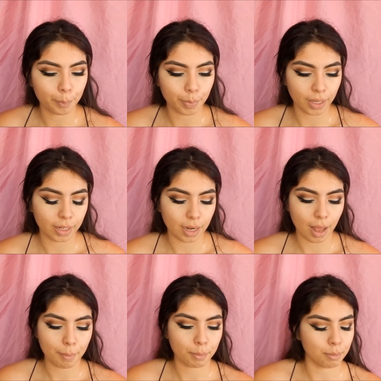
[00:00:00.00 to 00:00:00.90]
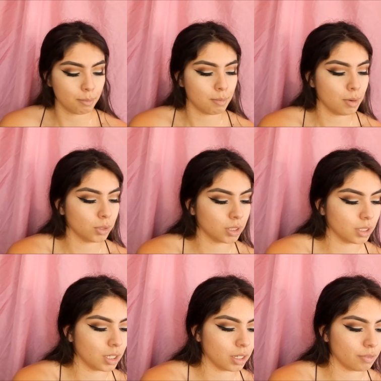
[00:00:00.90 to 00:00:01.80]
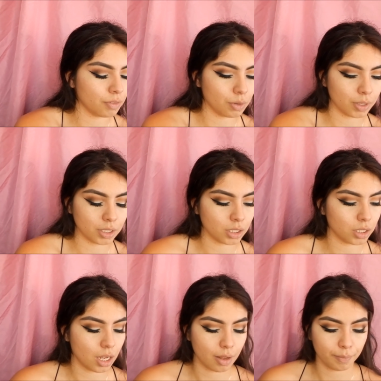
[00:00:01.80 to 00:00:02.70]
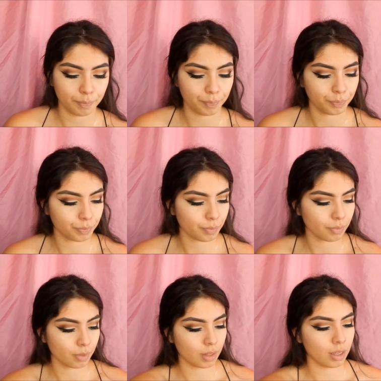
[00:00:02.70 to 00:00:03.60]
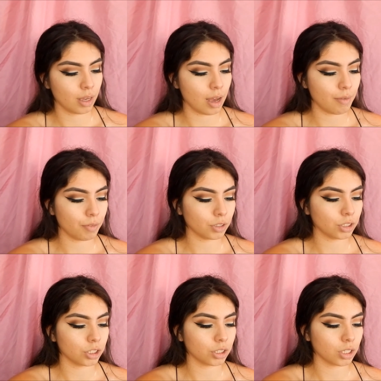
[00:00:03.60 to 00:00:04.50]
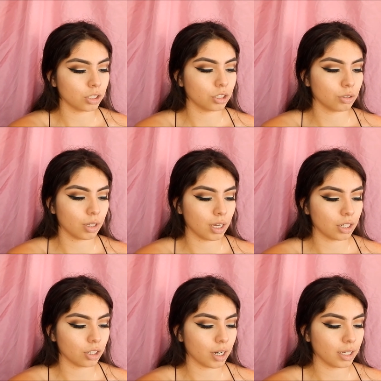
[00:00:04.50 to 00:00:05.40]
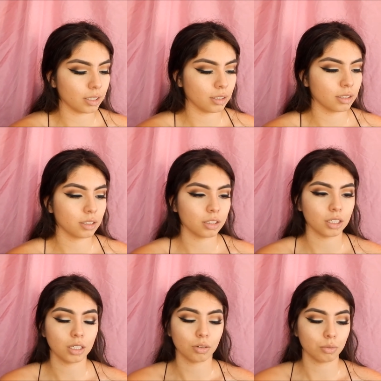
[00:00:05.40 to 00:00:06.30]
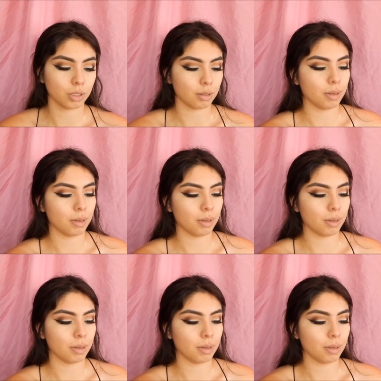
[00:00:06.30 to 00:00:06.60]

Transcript: But I'm mostly going to focus, I'm first just going to do the under eye, you know, with the